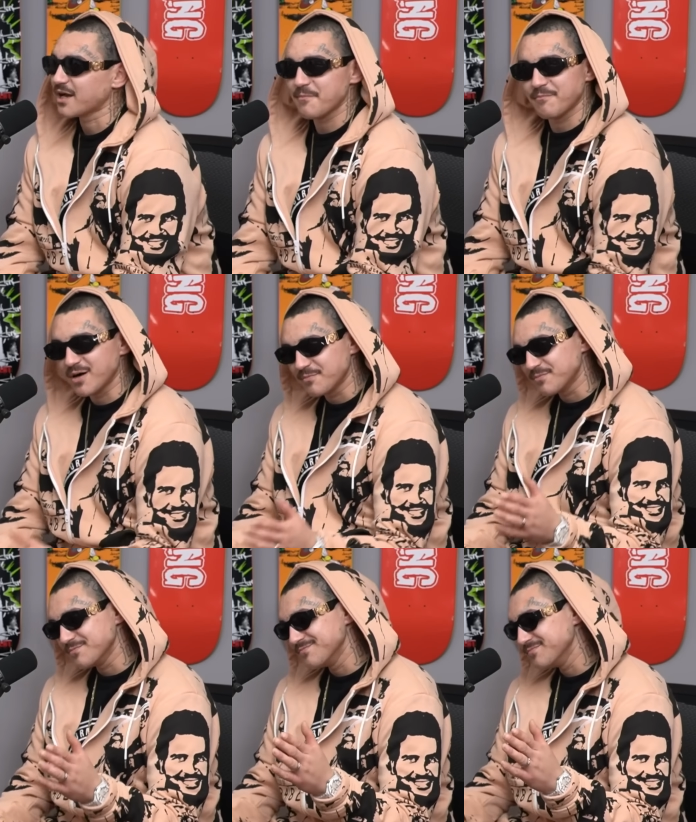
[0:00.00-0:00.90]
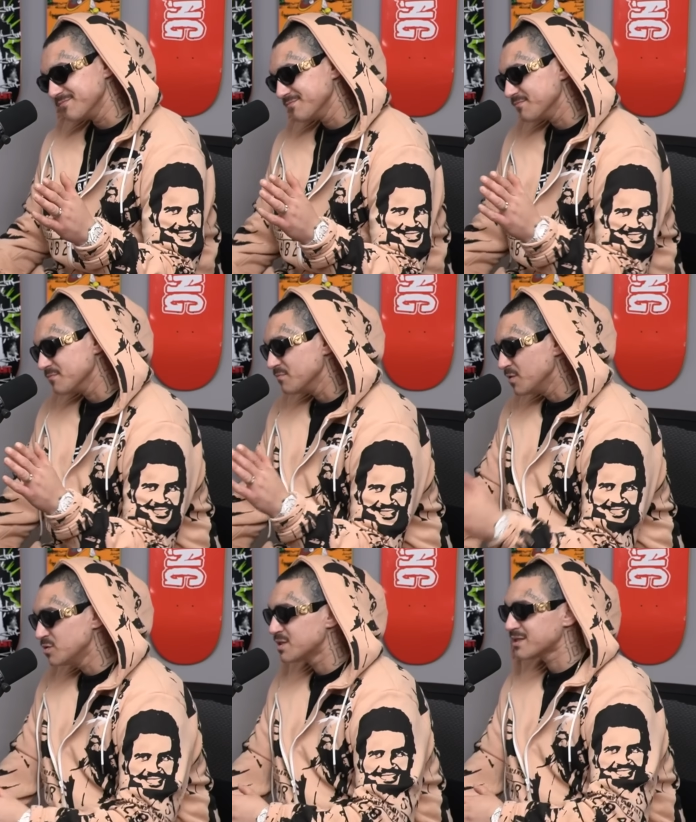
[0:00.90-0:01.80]
Speaker 1: I bump
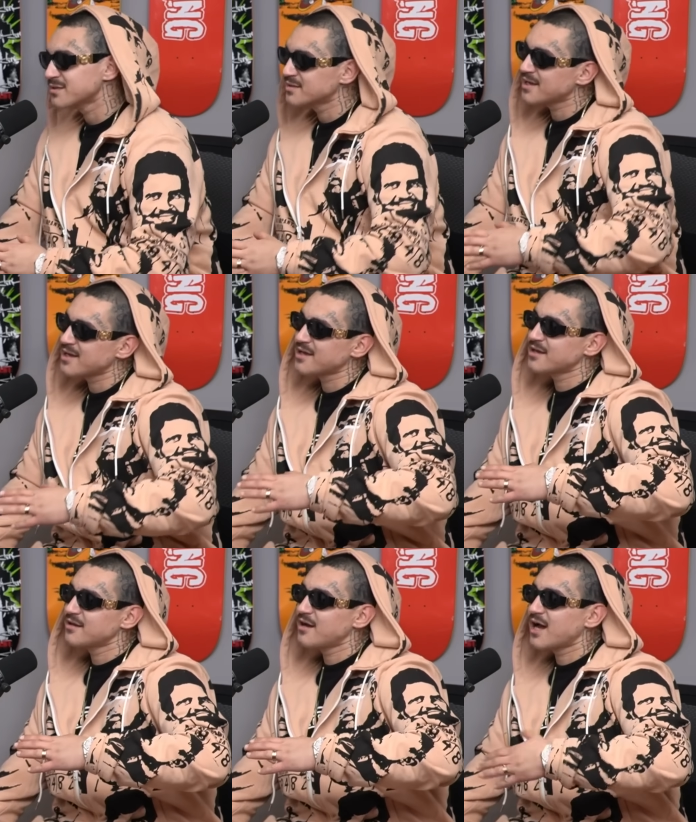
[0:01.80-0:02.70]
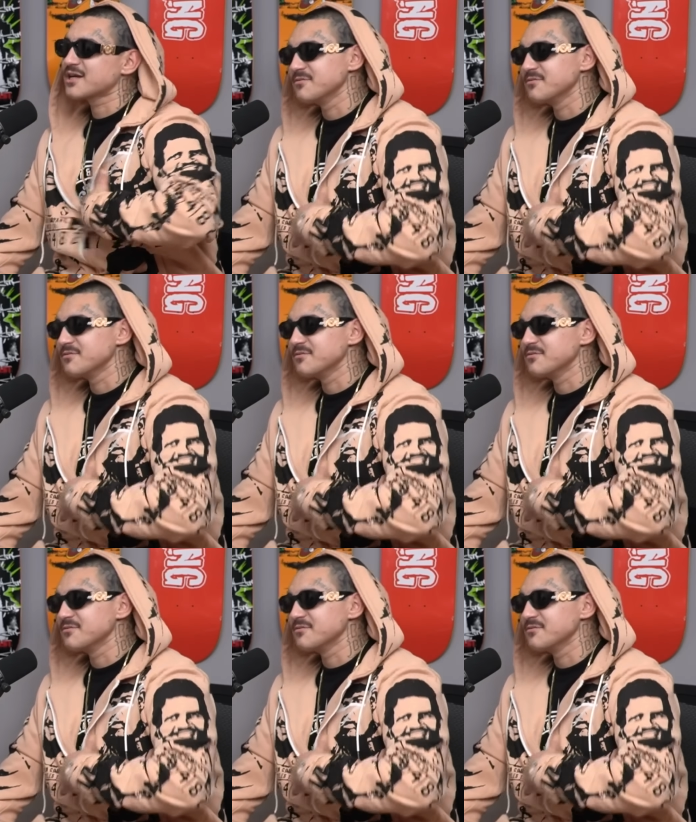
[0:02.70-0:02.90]
music that I can